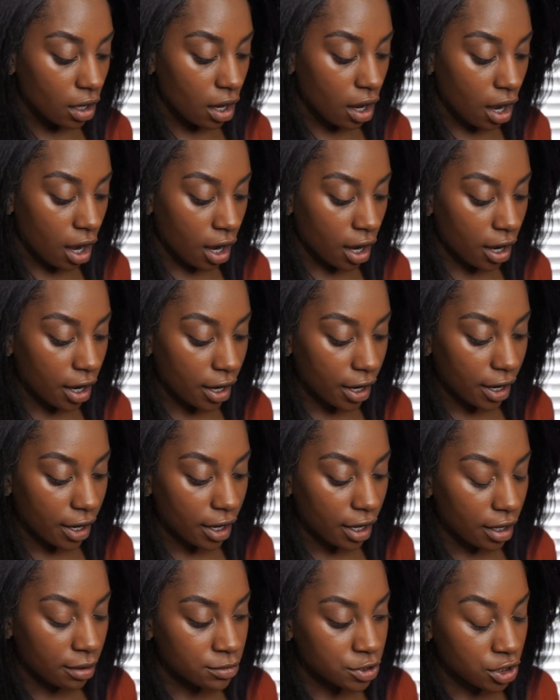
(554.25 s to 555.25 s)

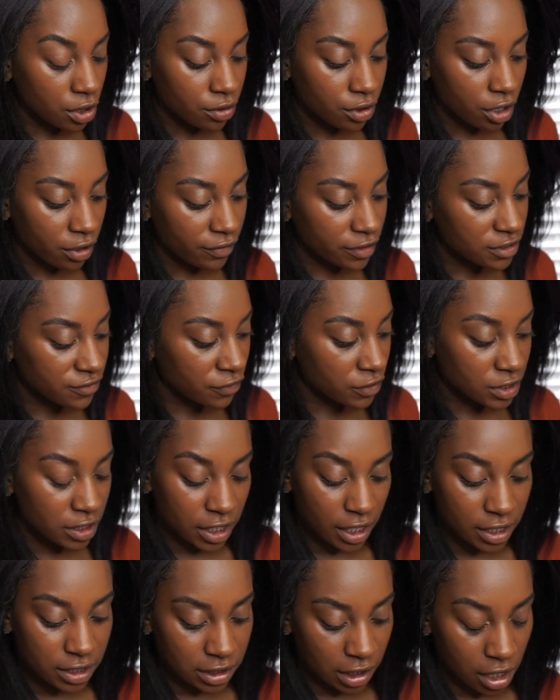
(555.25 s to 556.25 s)
I am so nervous for
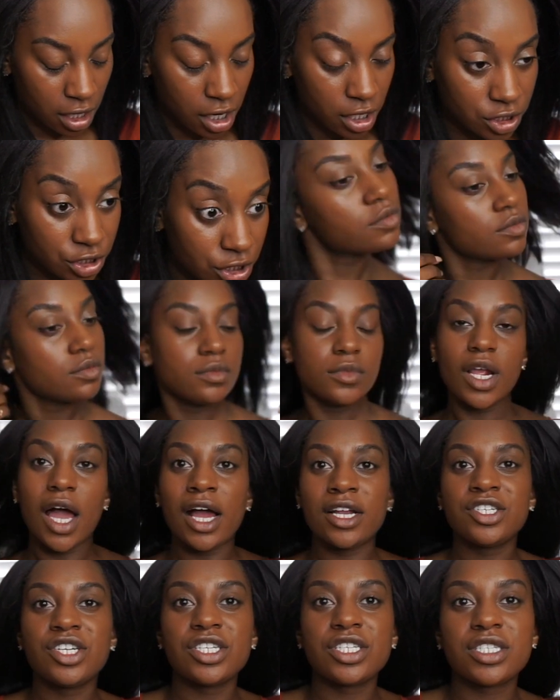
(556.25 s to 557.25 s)
today's launch.
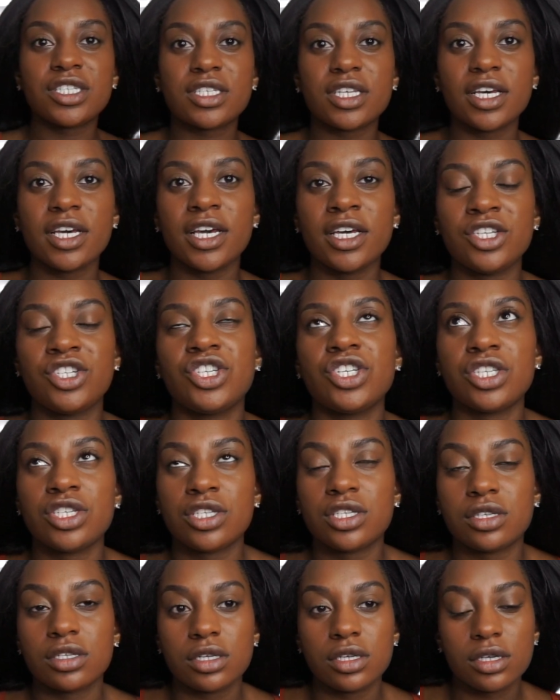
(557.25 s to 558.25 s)

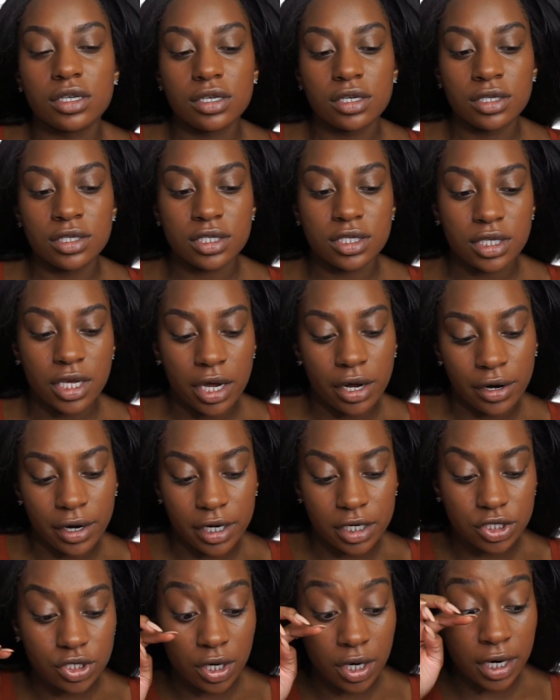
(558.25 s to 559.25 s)
It's
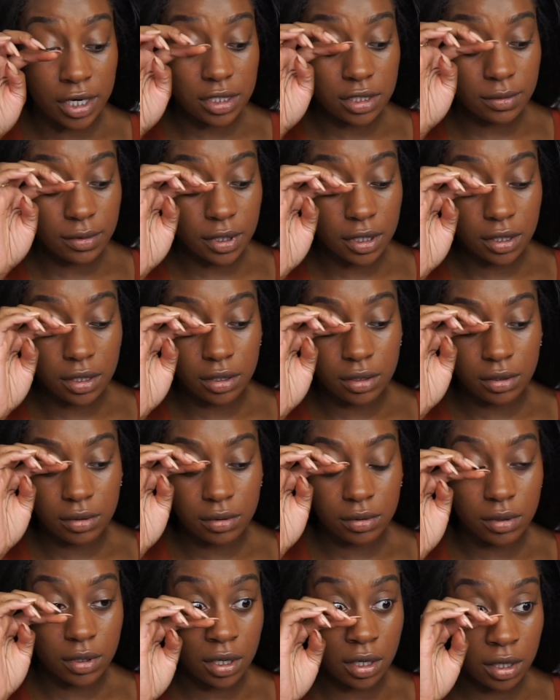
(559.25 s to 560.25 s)
scary trying something
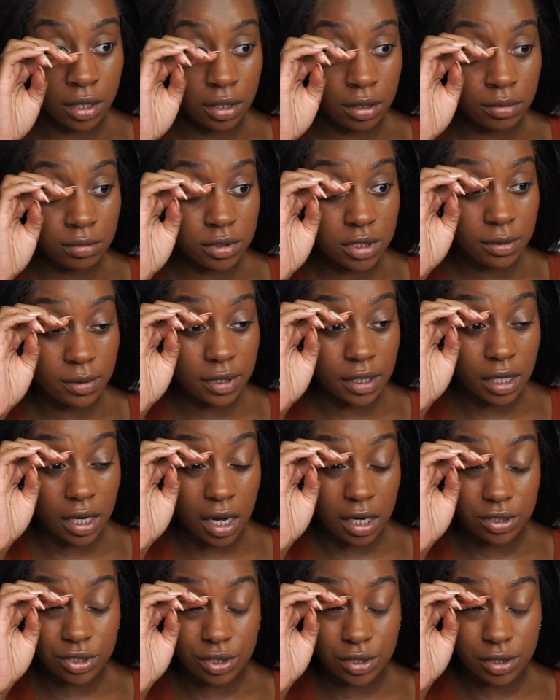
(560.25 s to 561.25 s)
new, something
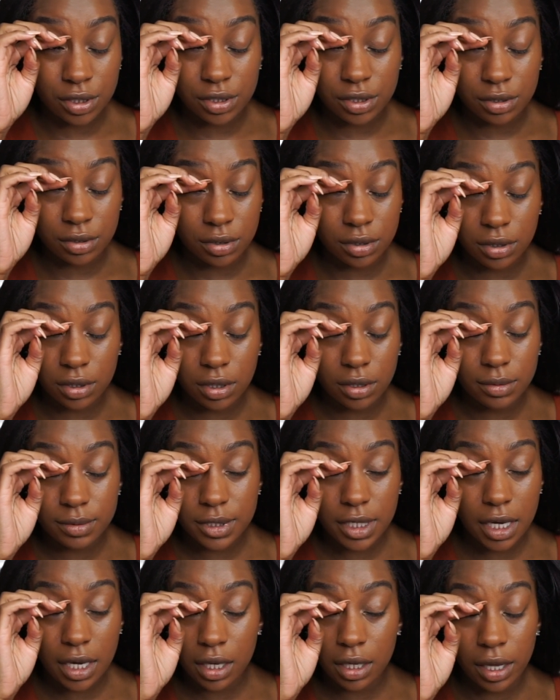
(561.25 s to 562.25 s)
non-traditional, you know what I'm
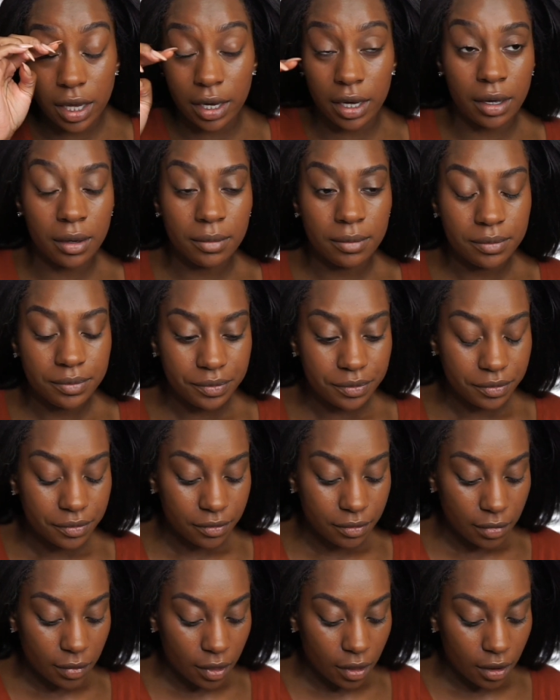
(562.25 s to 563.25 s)
saying? Like,
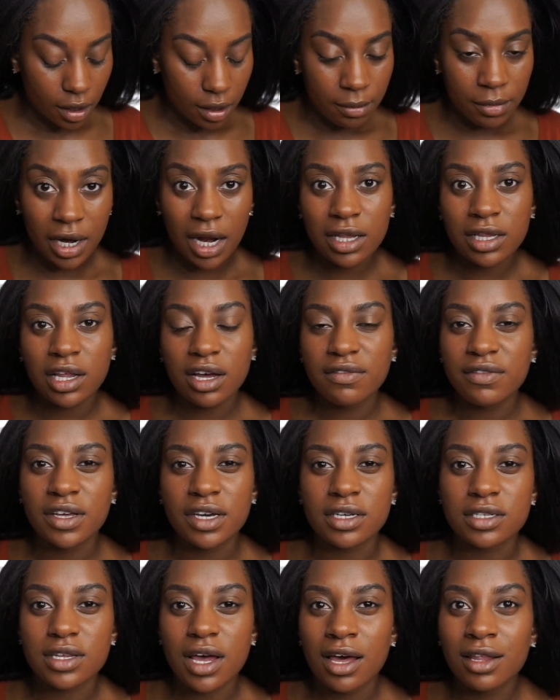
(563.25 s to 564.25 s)
but I love
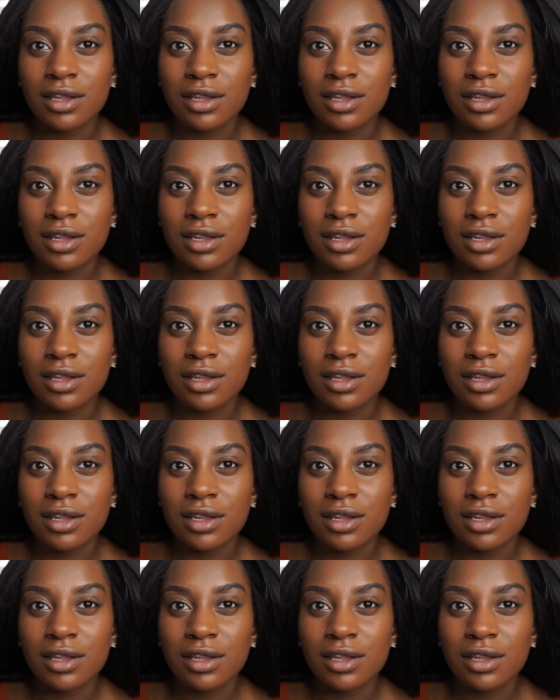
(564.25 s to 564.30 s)
this.